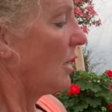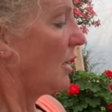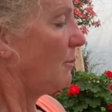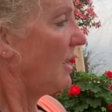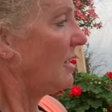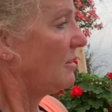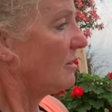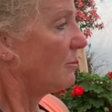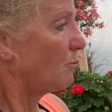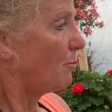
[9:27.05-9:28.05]
And
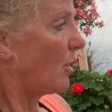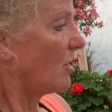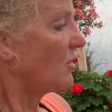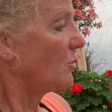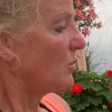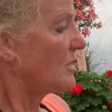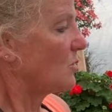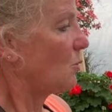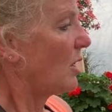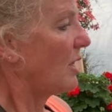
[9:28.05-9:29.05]
part of the
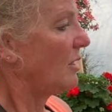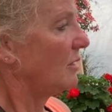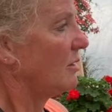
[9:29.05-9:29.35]
reason why